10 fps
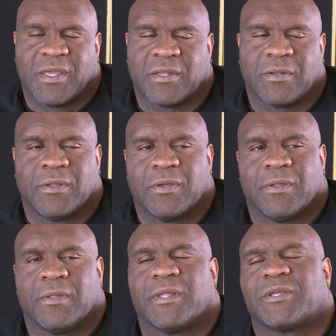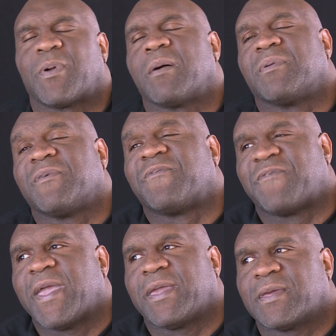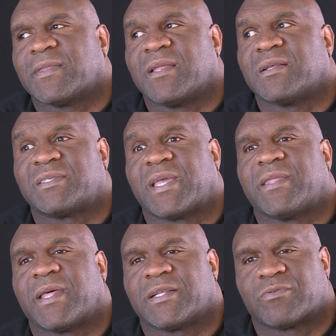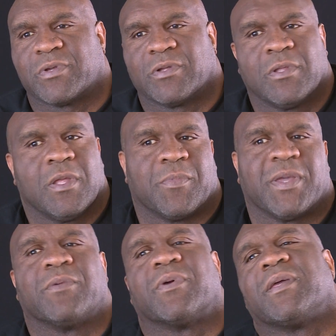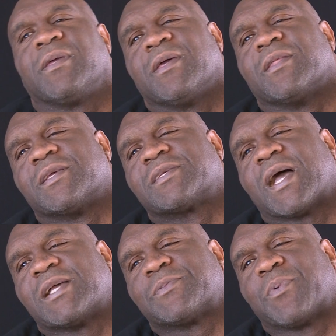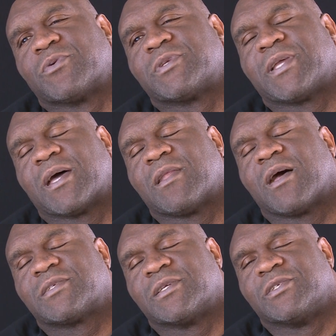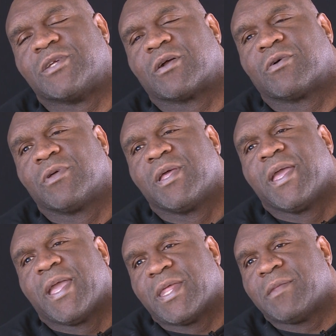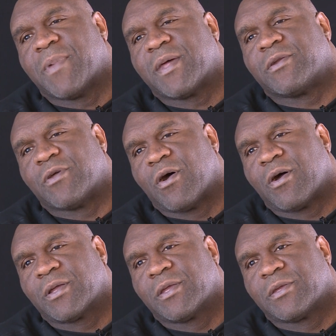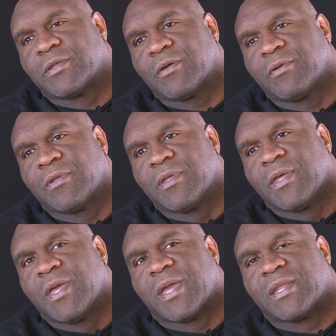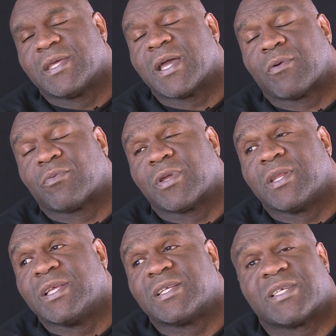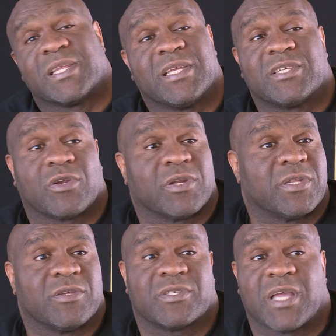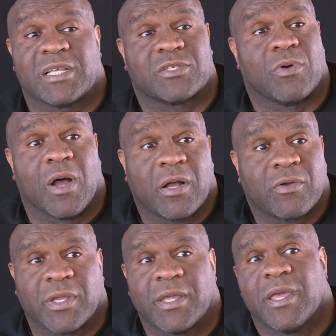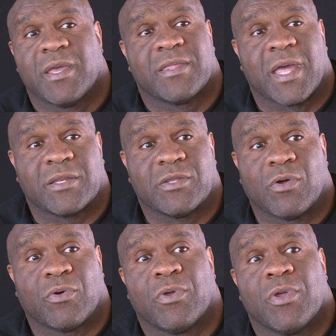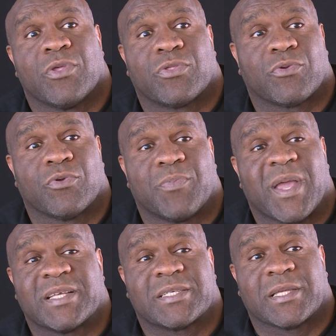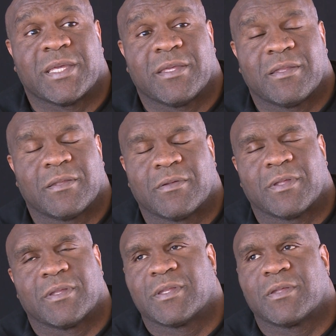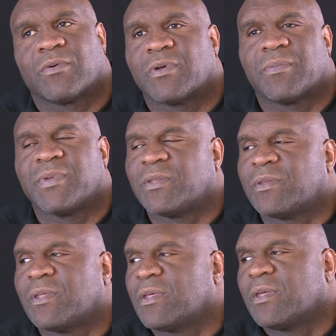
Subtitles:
it's probably fake and they just say that it's real. But anyway, this guy supposedly got lost in the jungle and he met a dog, you know, and he said he just got so hungry that, you know, through basically, I mean,